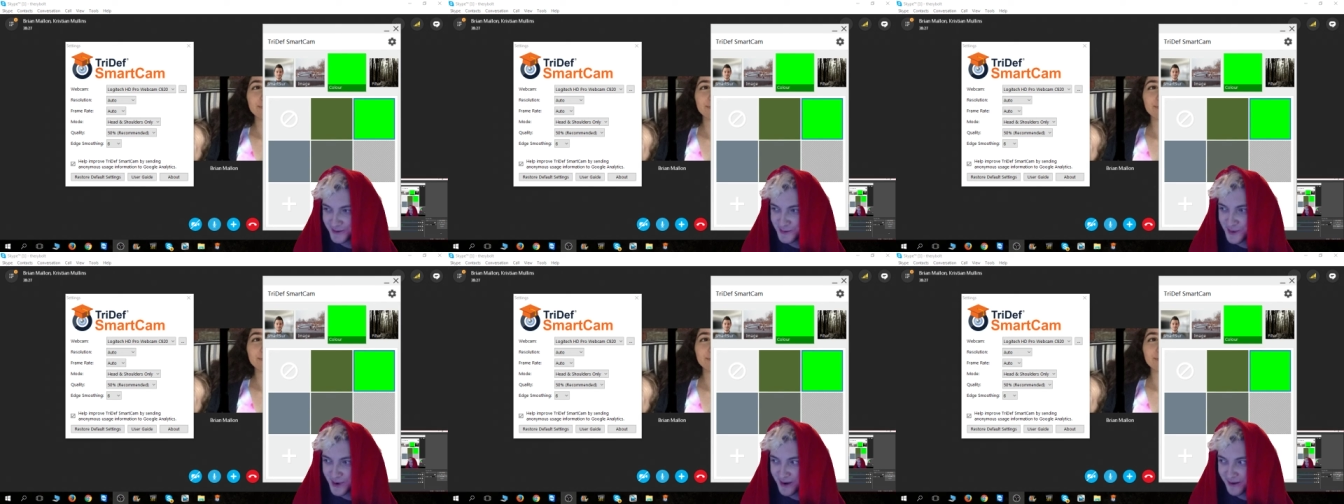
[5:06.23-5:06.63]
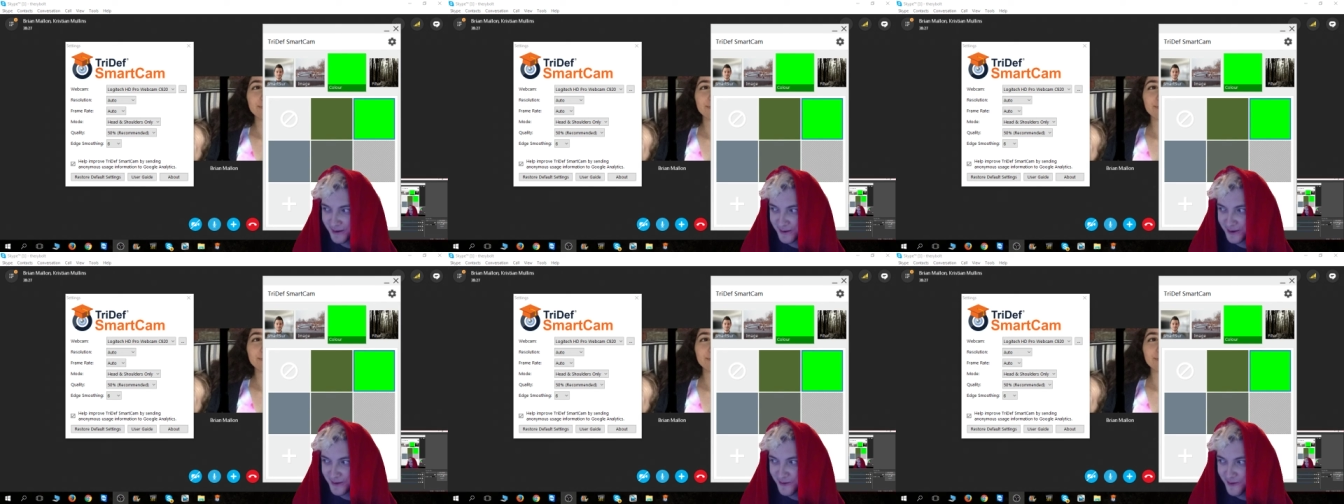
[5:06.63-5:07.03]
all my
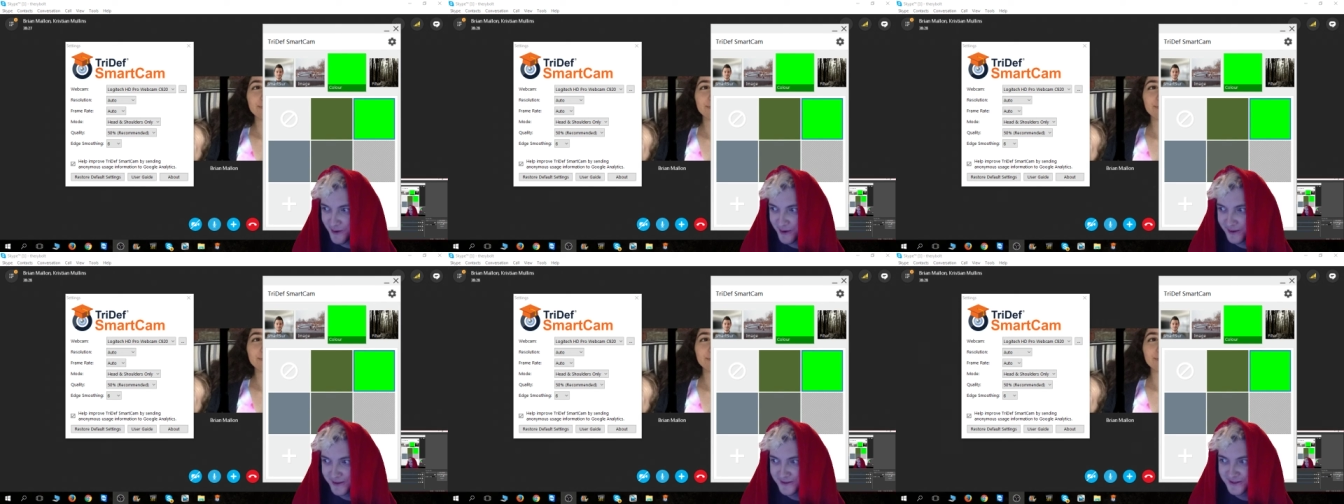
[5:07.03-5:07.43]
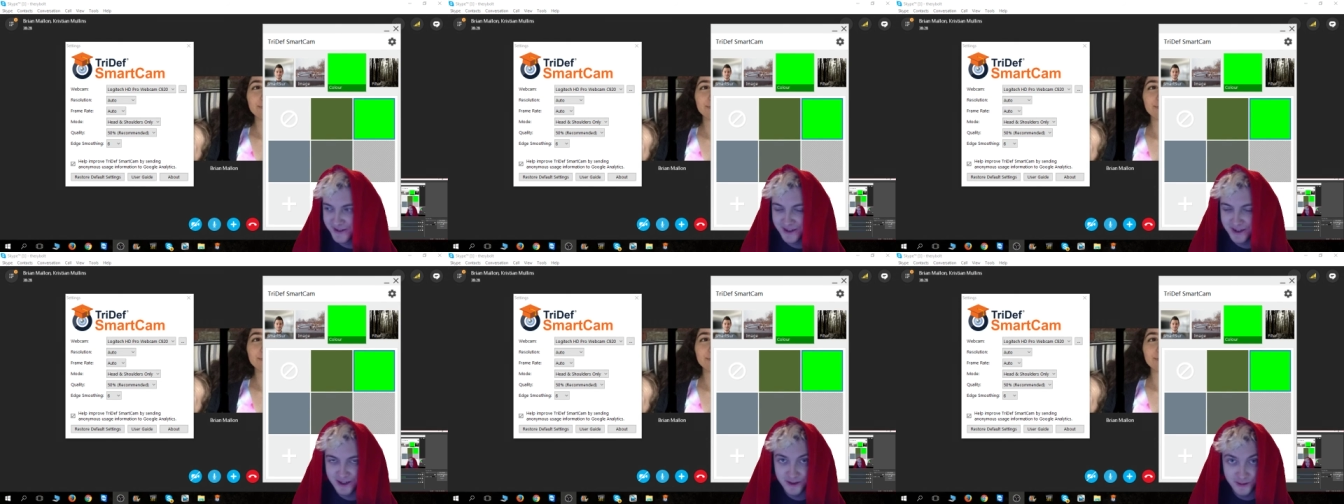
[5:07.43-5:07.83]
internet friends. All
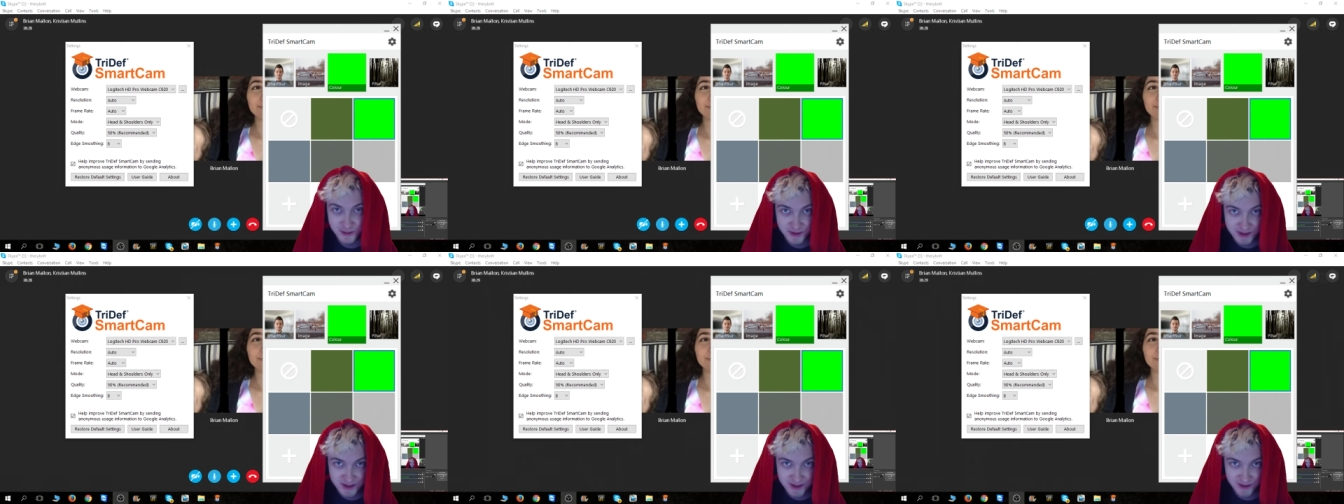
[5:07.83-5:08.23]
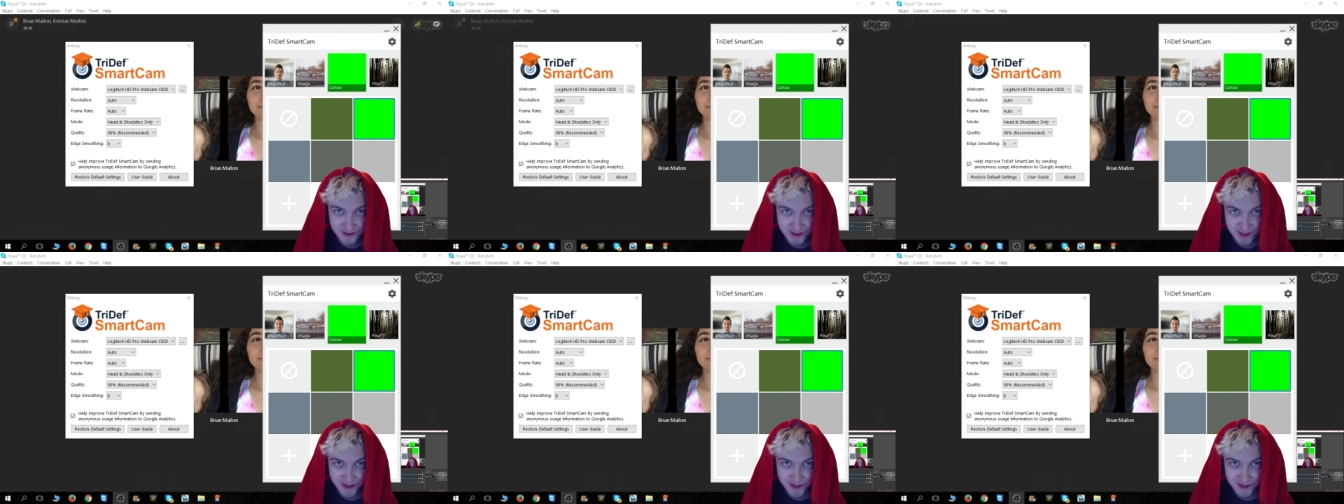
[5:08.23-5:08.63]
right, we'll see you
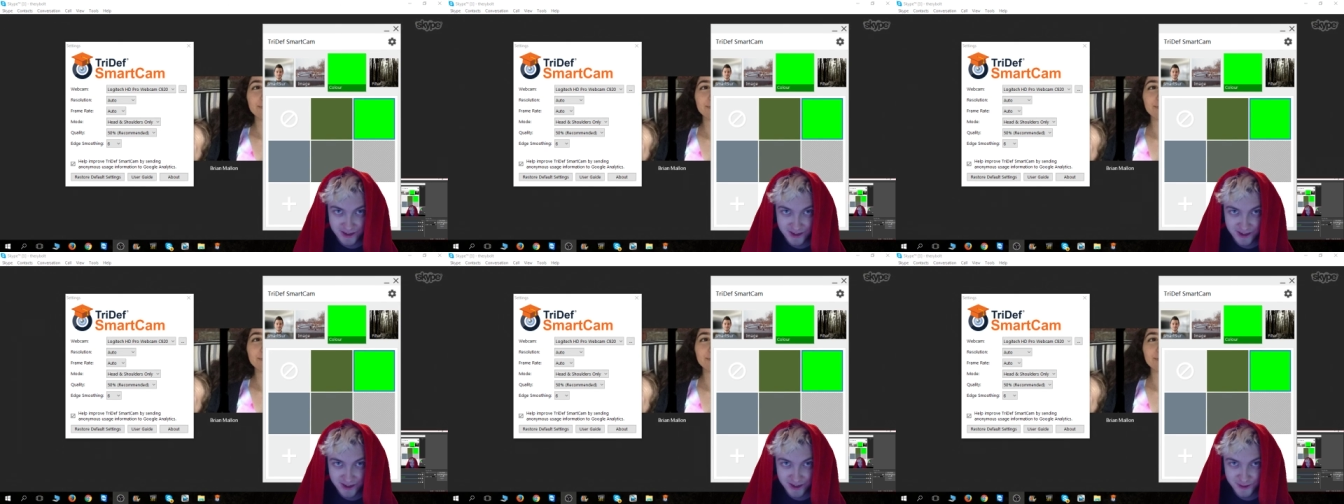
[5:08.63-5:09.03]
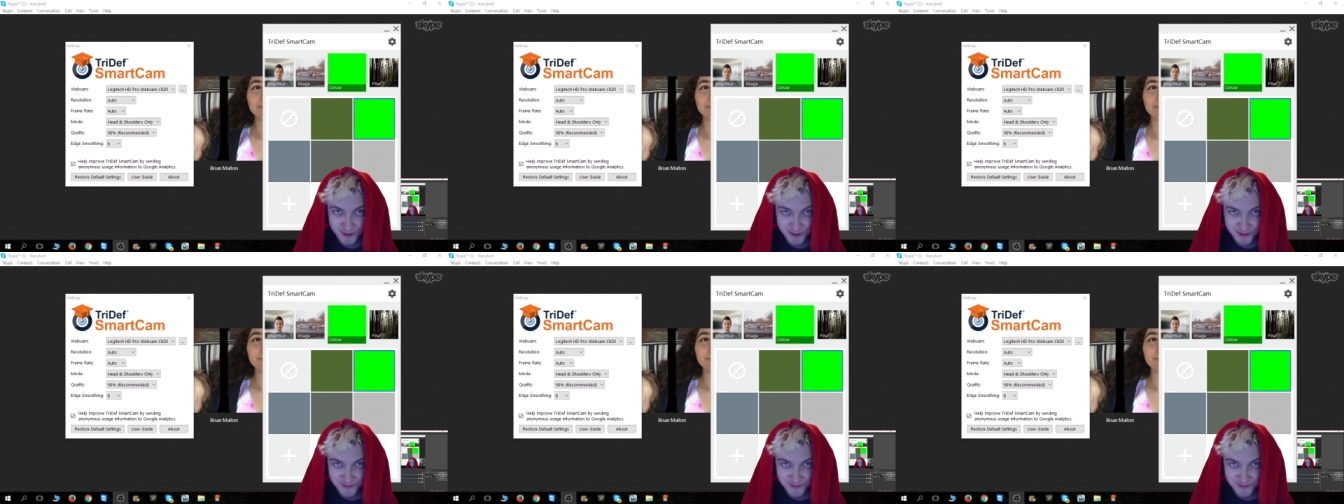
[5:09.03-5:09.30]
later. Adios.